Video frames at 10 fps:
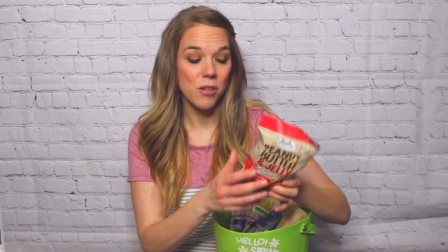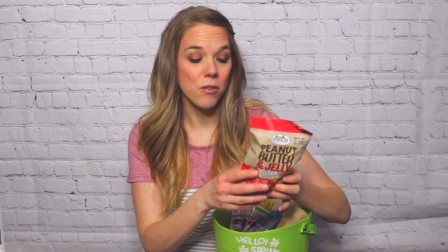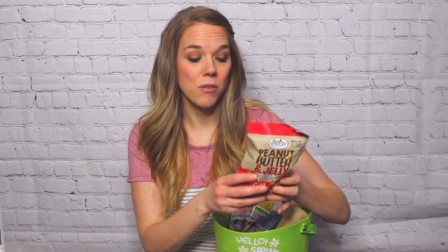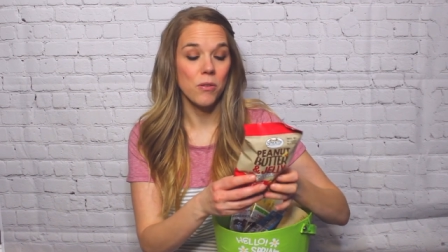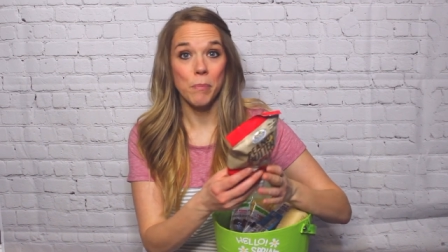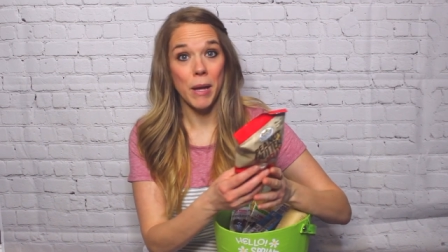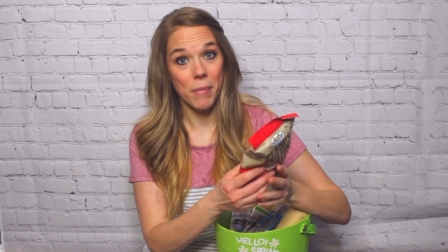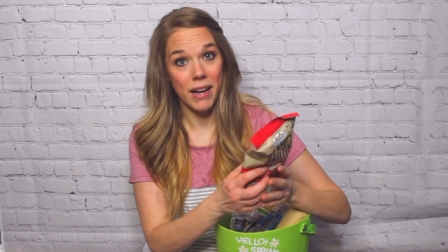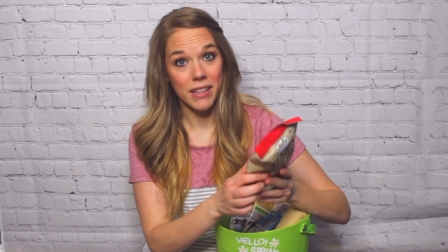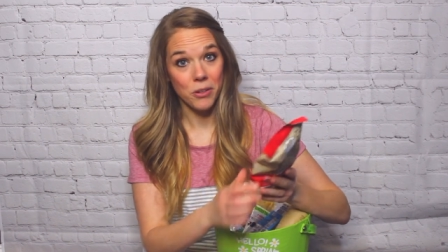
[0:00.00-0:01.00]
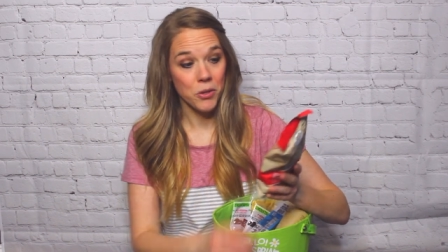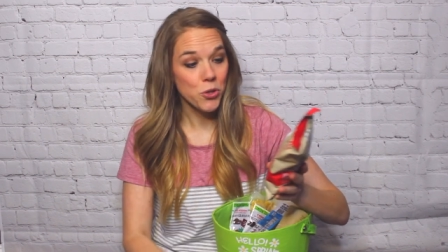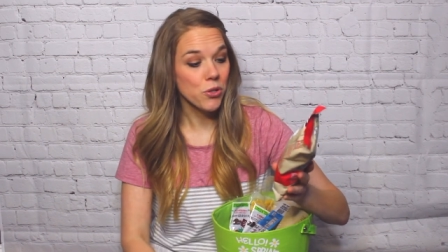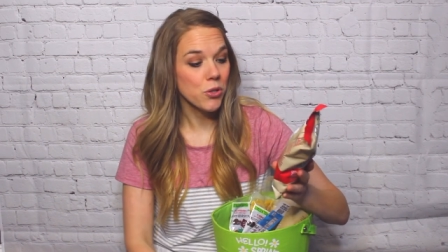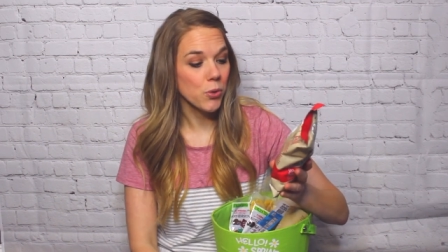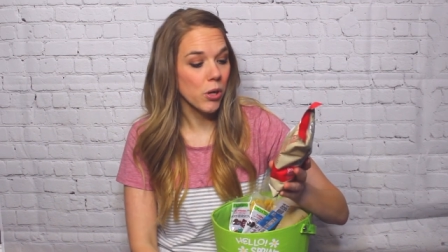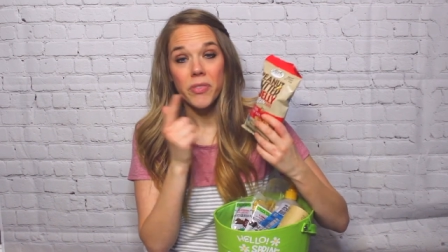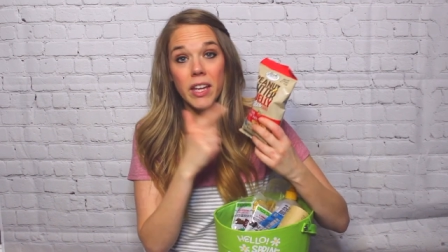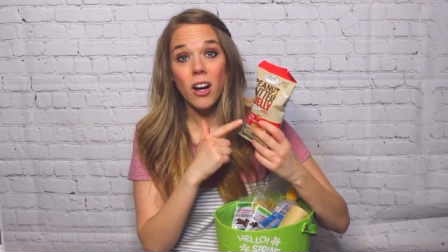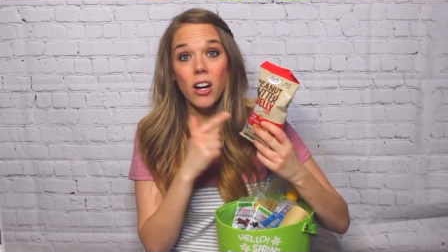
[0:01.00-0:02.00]
you might buy at the grocery store.
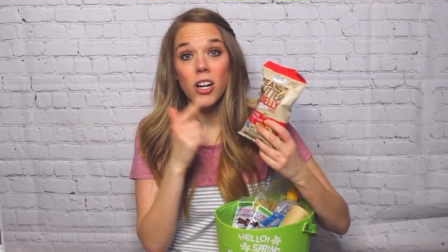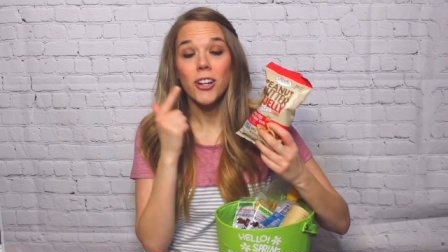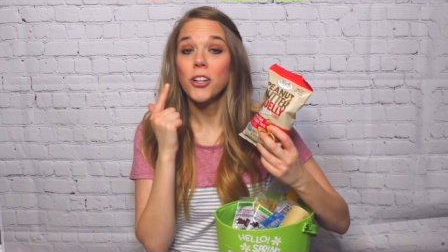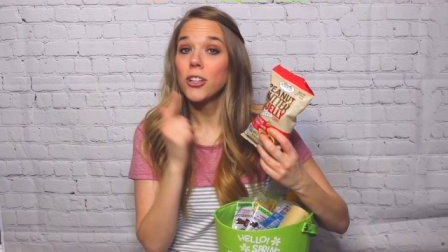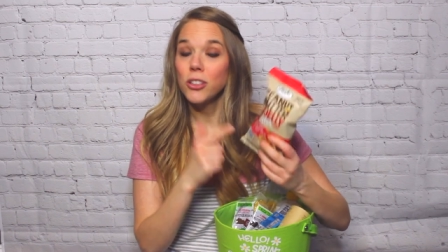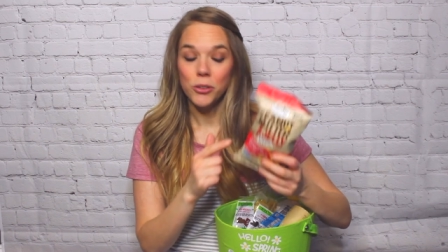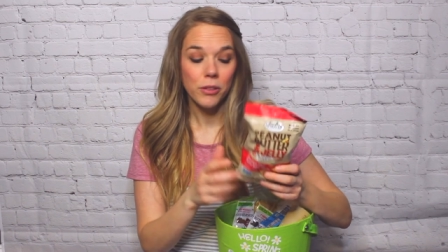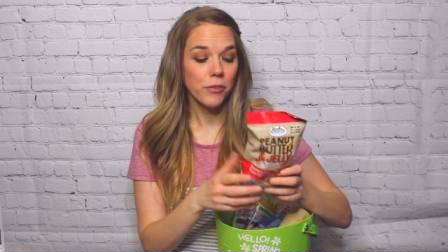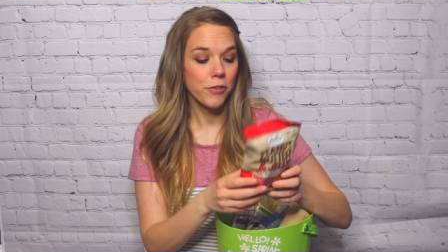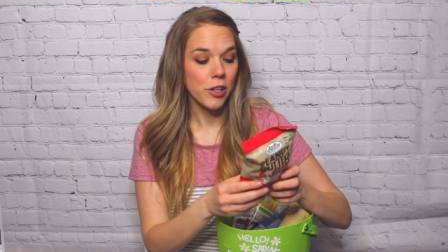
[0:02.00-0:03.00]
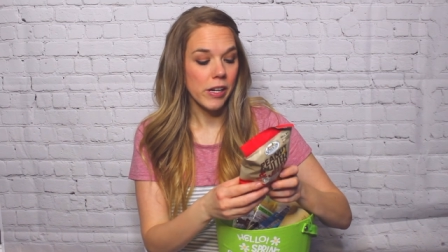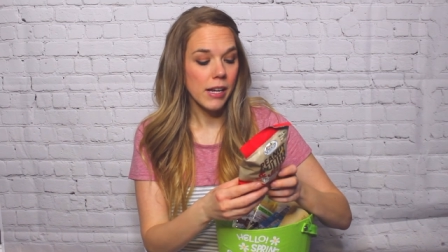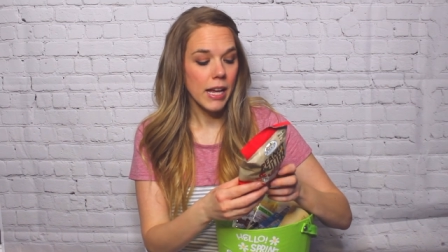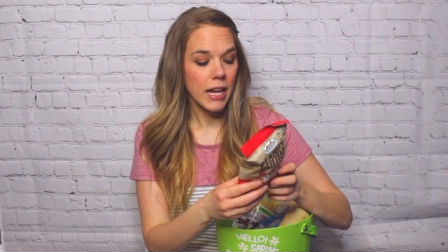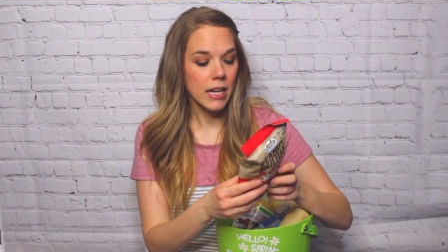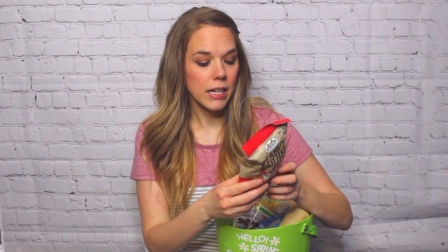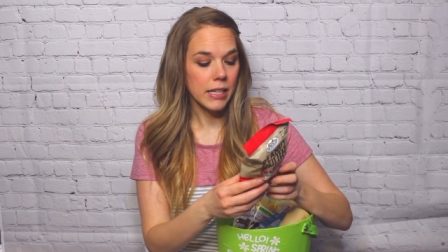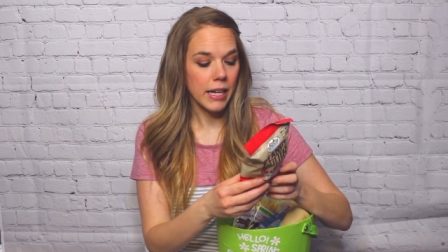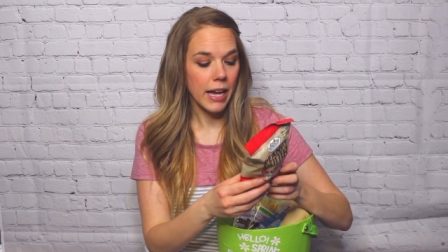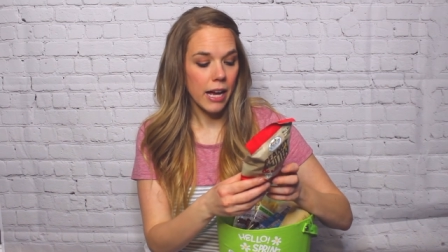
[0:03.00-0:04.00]
They are gluten-free
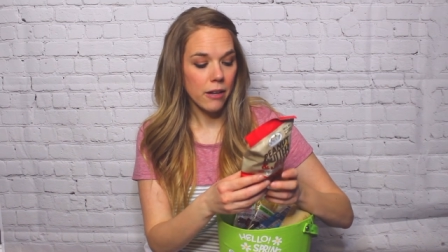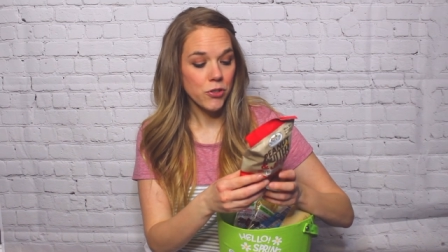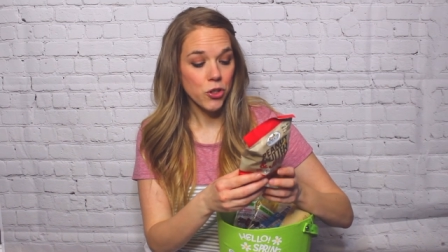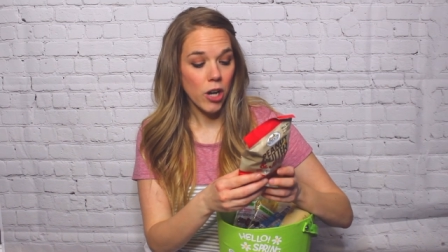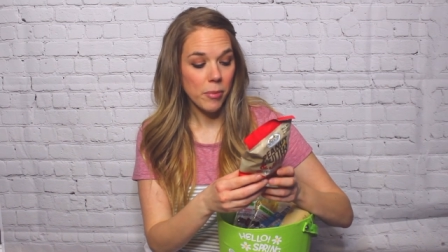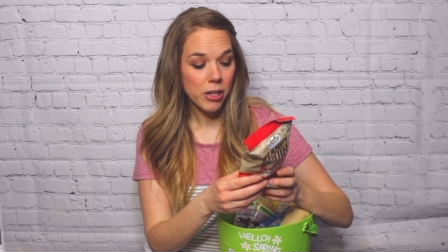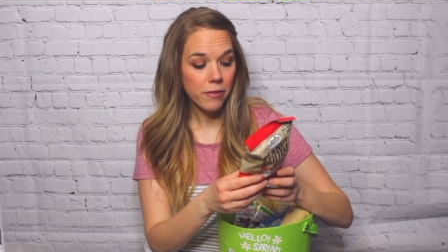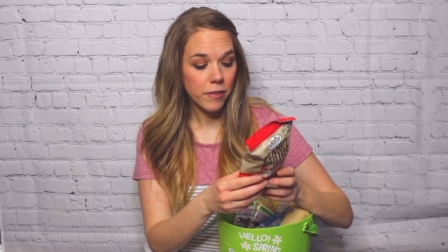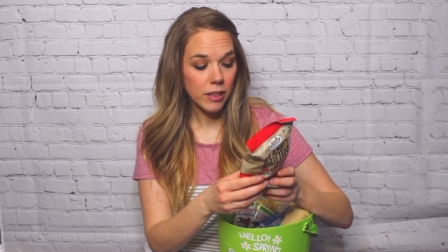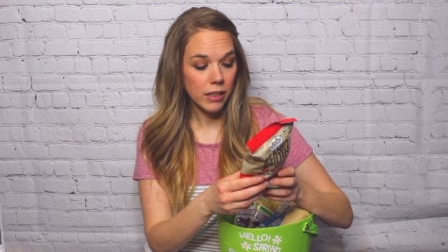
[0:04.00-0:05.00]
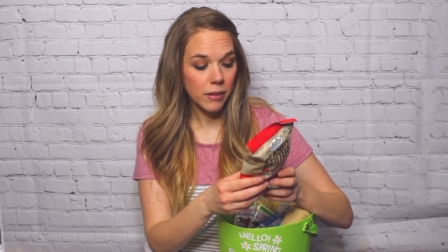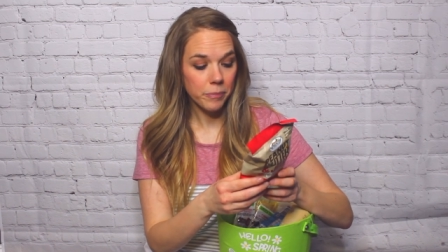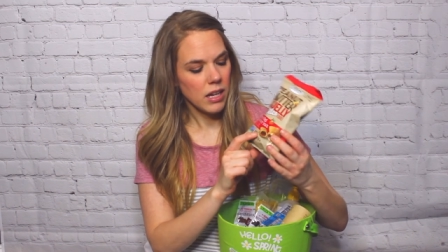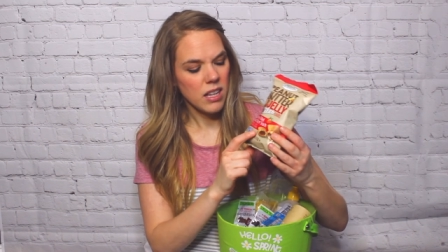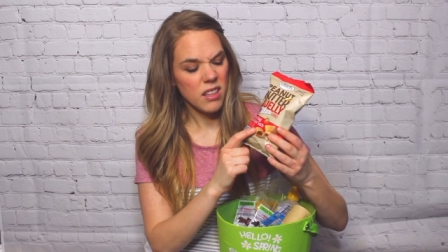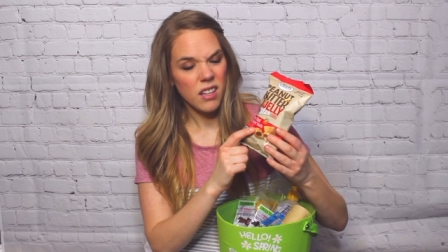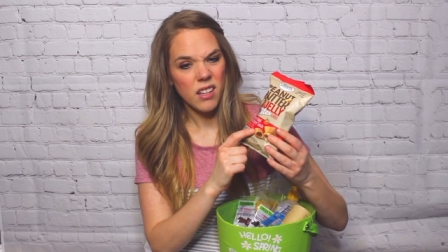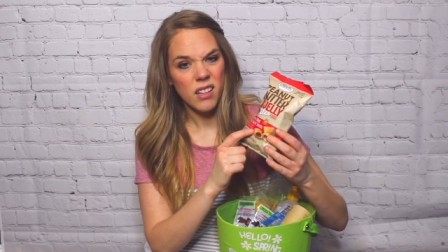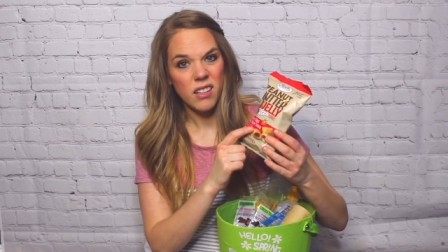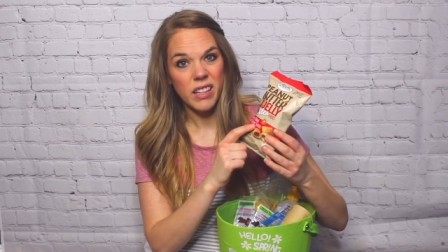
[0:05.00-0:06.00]
and they have strawberry filling and
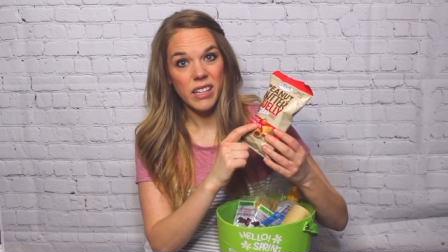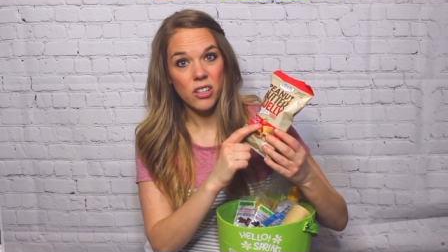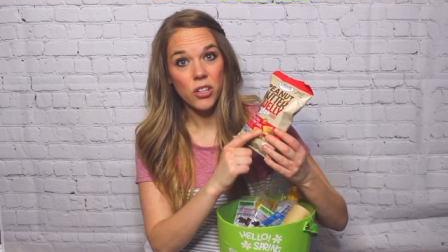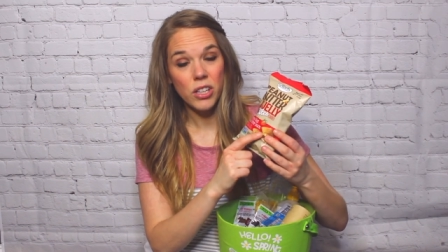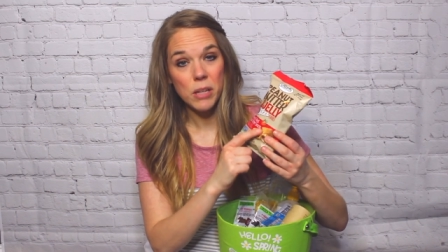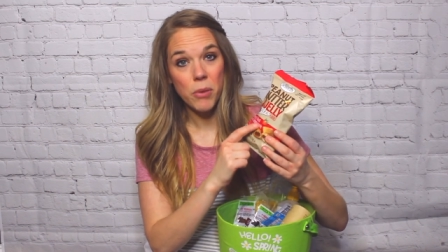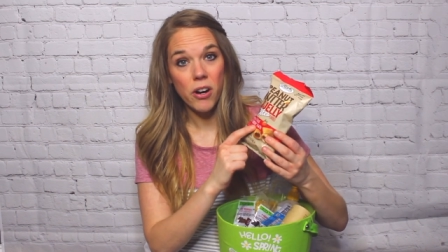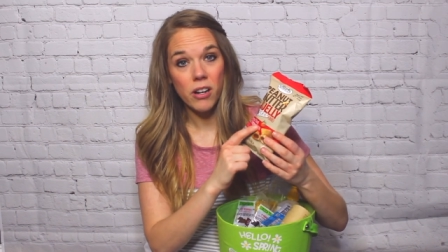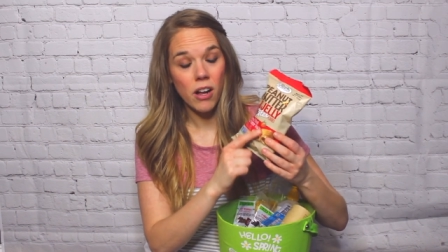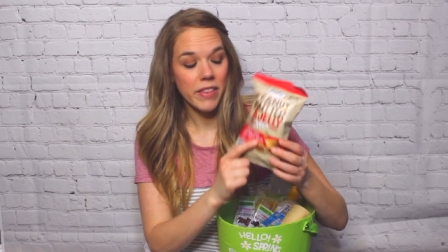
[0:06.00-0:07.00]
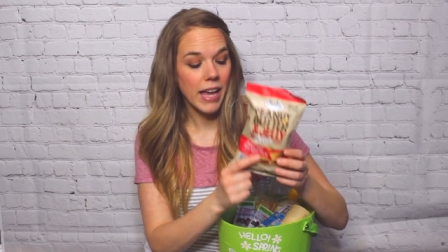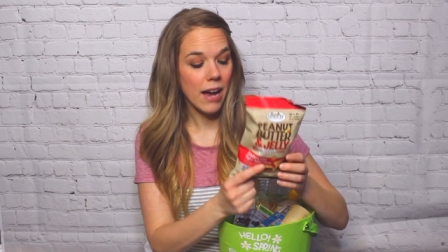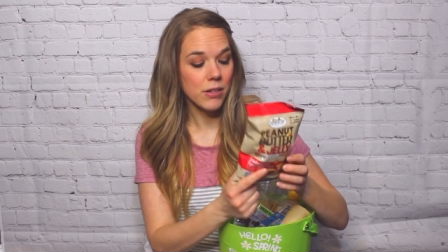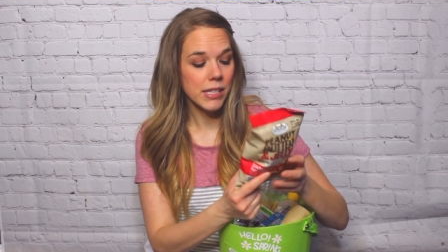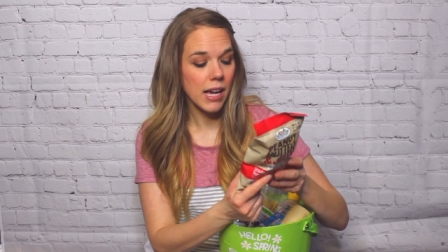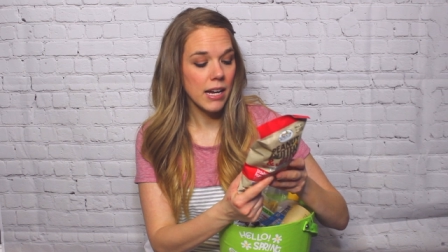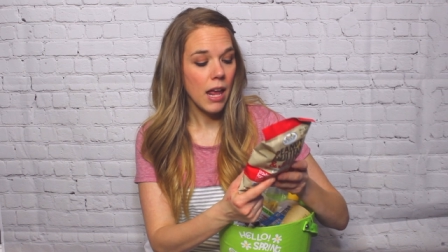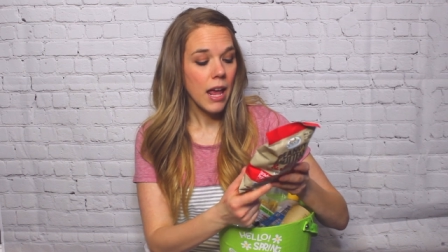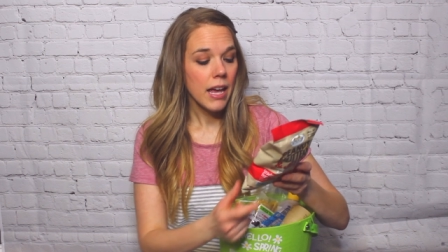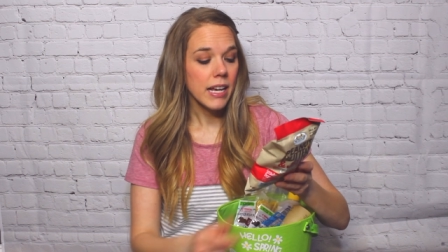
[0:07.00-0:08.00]
the like cookie part on the outside